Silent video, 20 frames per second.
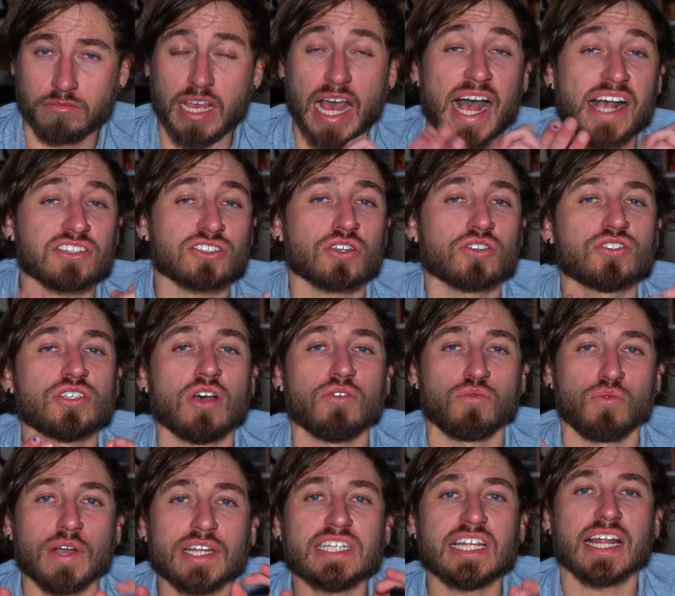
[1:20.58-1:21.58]
Ask
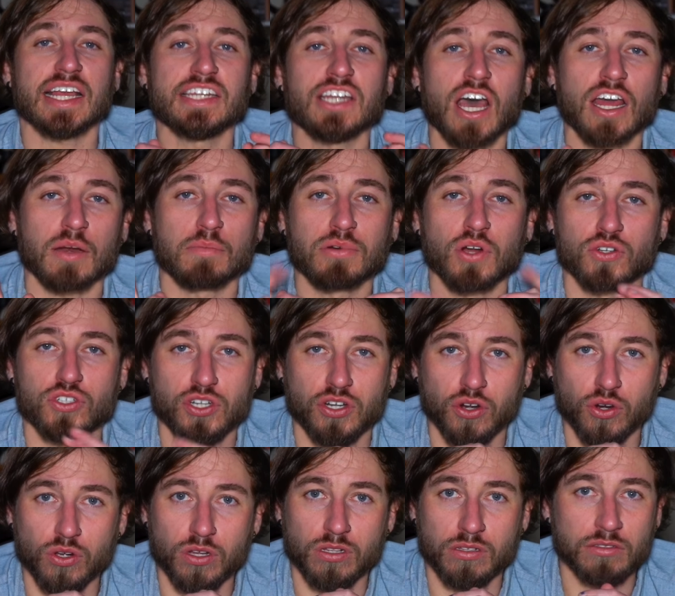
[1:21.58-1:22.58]
yourself, when did I not approach a
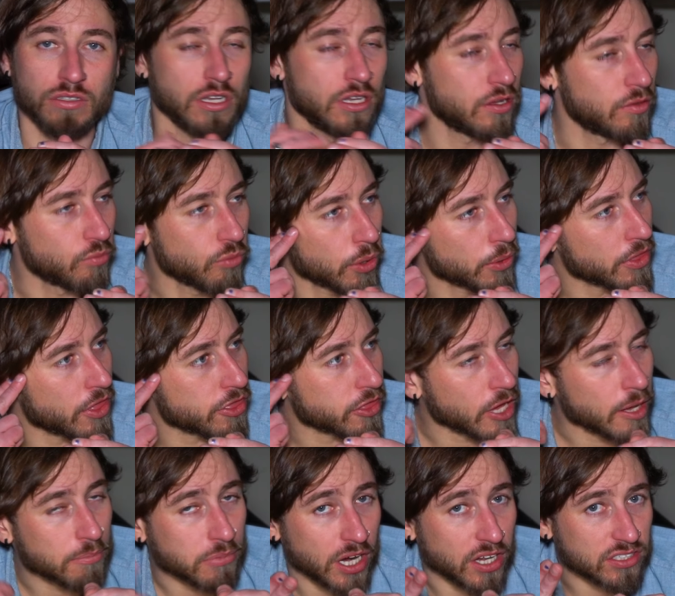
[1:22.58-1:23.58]
girl? What are the
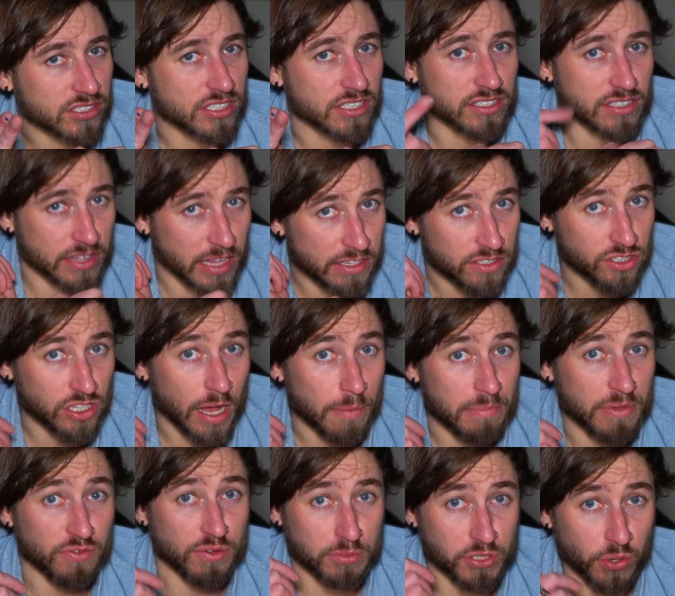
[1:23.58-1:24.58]
thought processes that stopped
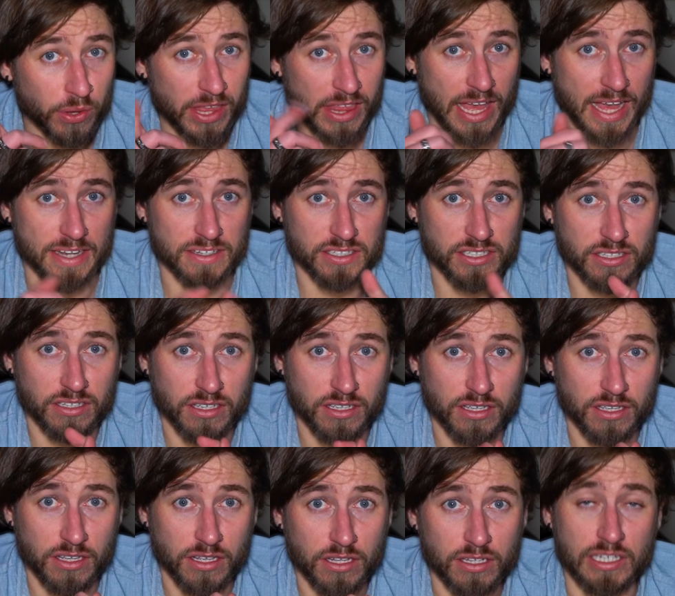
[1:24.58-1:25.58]
me from doing that?
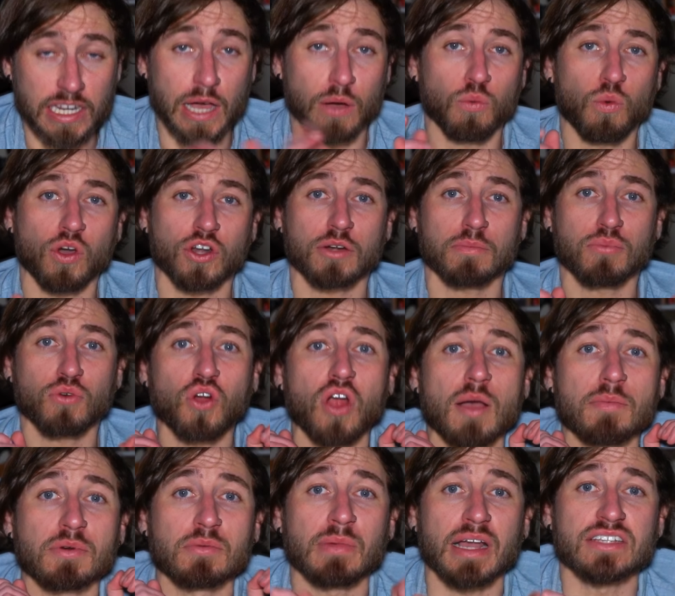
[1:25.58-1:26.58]
Now, what are
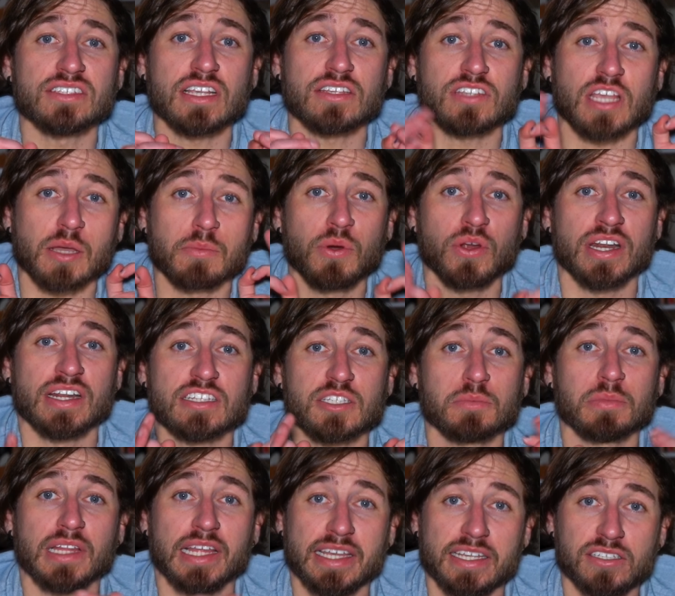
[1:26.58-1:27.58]
proper mindsets I can put in its
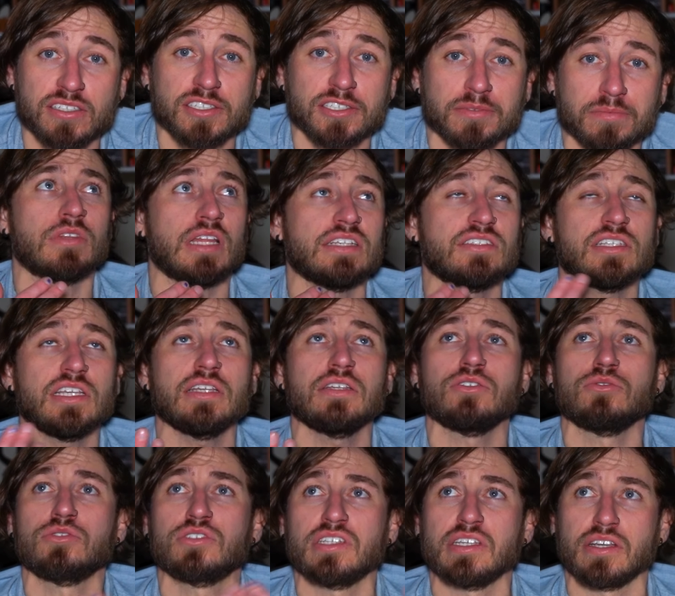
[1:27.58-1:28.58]
place? Let's say
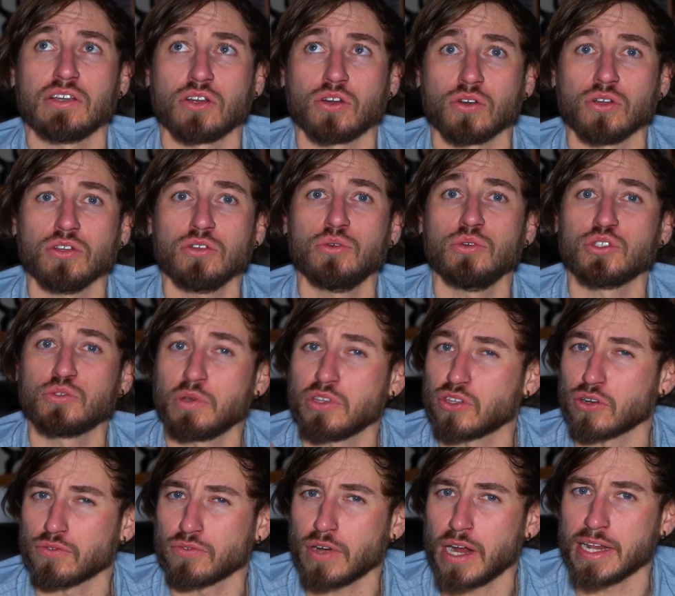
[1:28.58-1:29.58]
you see a girl who is with
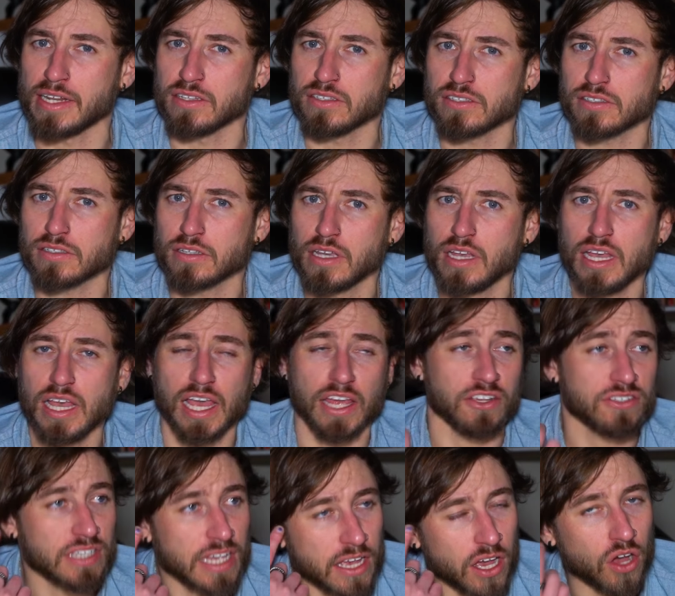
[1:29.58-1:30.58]
her friends and
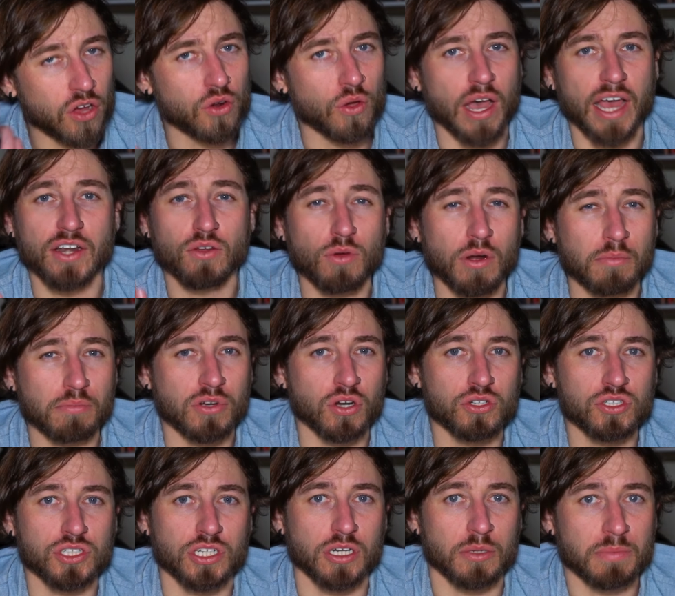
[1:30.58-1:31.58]
you say, oh no, I don't want to
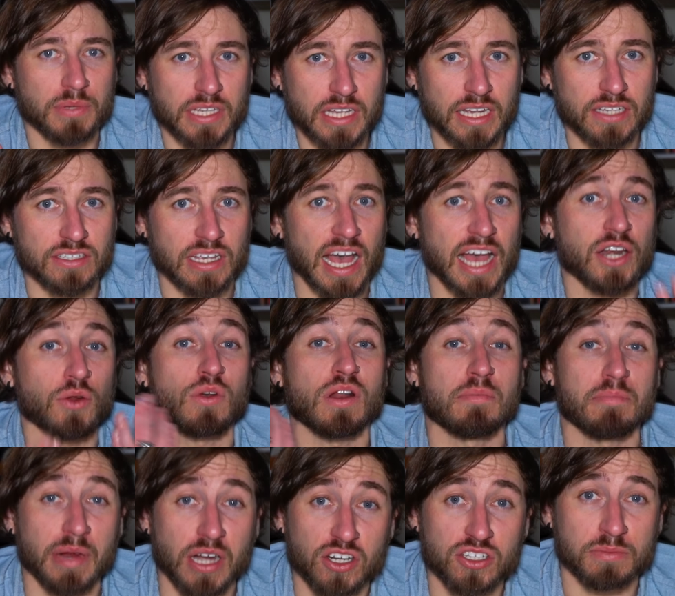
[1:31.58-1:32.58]
approach her because I don't want to
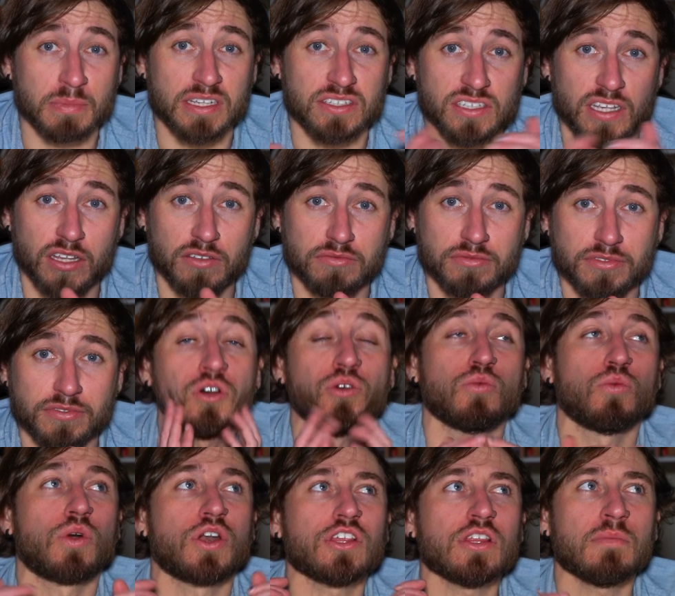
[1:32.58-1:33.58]
embarrass myself.
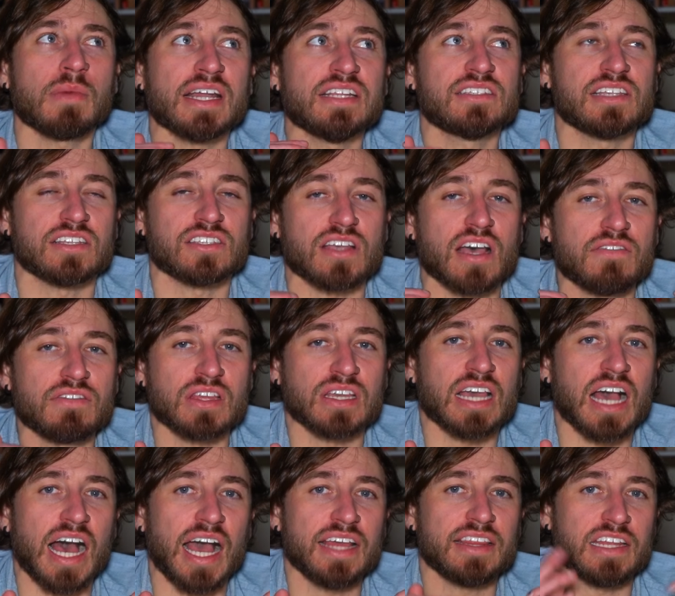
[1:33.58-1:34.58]
Well, what are the mindsets of the
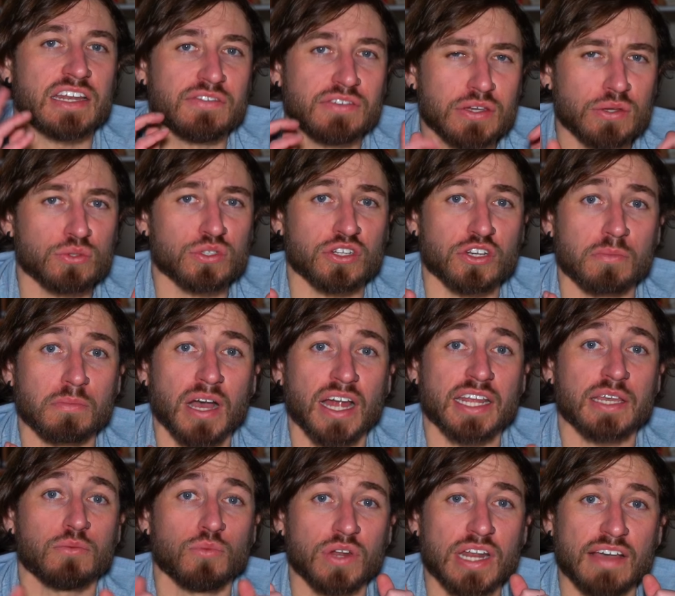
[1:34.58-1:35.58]
guy that if he was in your
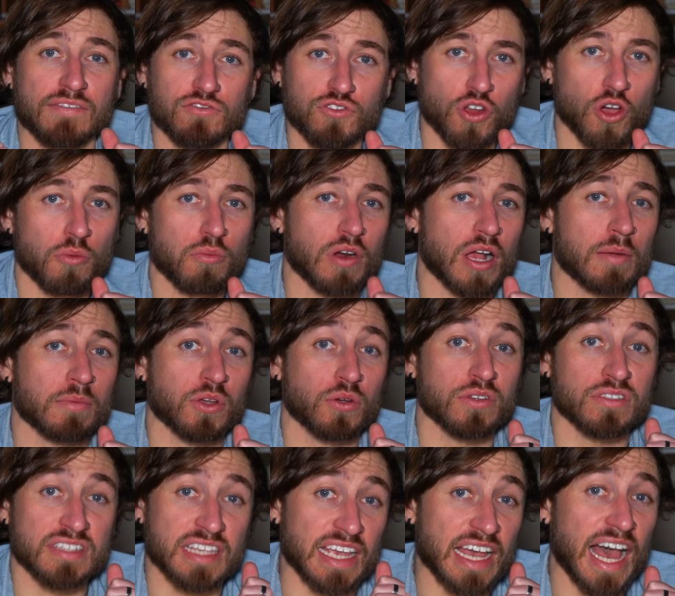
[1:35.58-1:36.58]
body would have no problem
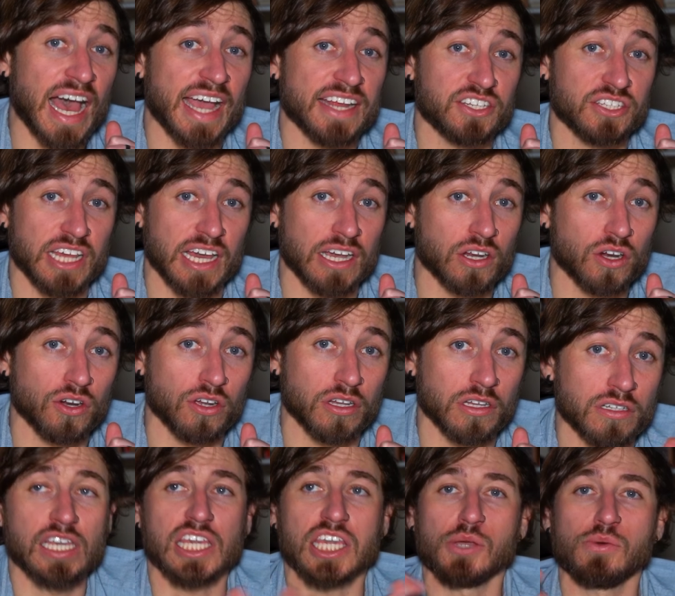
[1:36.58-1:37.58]
going to say hi to that
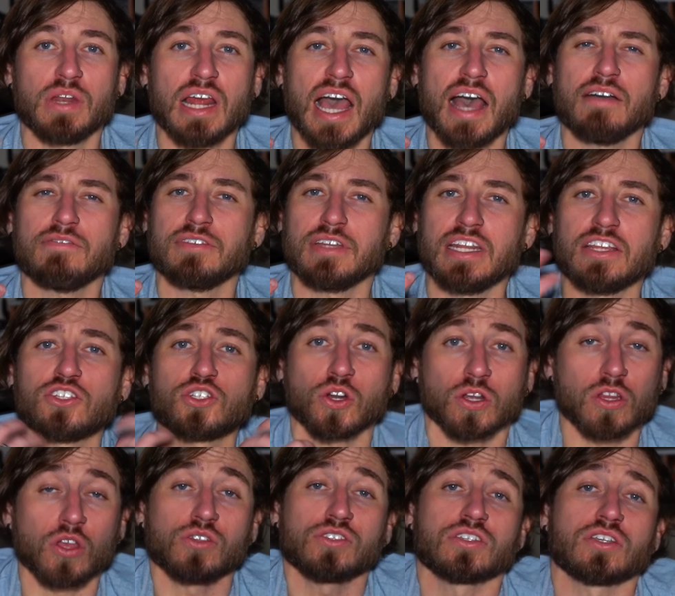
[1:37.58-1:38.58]
girl? He would have an
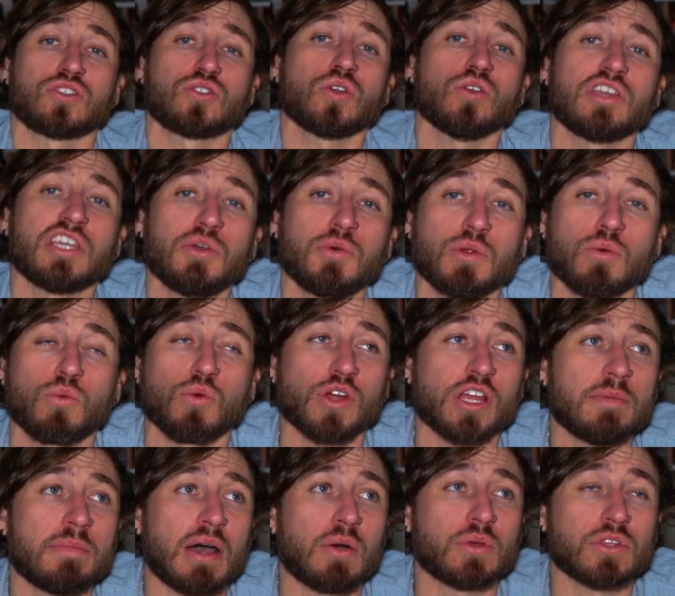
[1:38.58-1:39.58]
internal locus control. He wouldn't
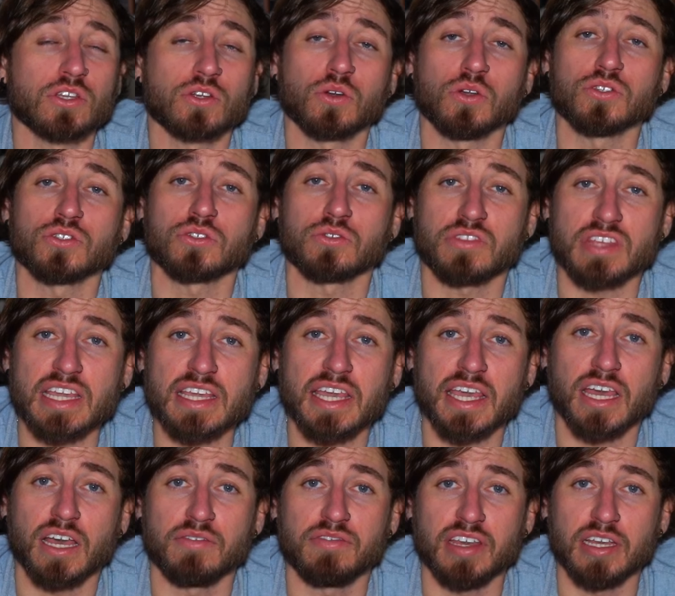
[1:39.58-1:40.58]
worry about what the girls are
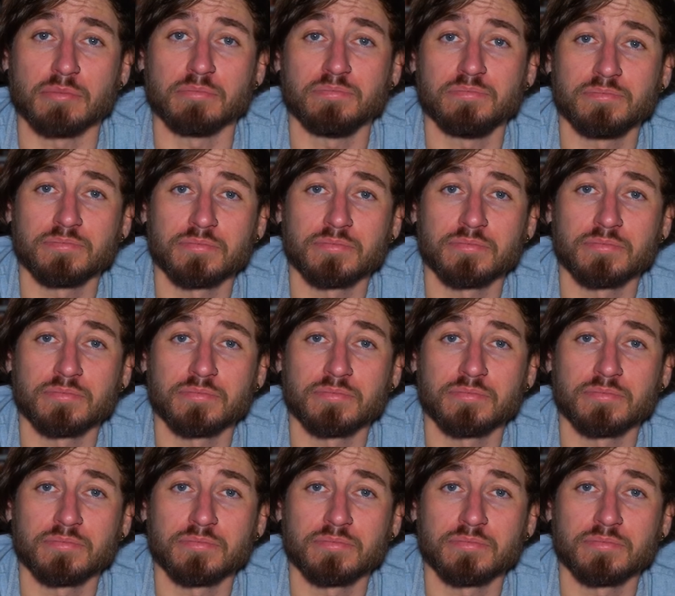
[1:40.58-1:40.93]
thinking of him.